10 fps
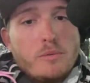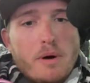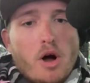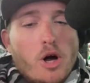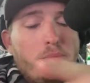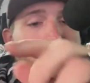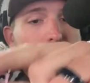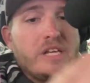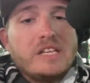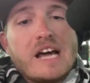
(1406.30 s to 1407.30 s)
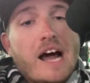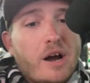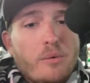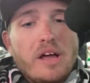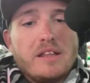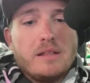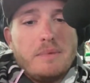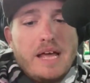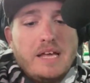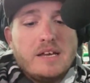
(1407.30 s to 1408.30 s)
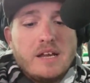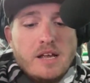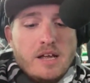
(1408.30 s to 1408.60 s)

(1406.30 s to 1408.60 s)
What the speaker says: the barb, through the entire way of the bait.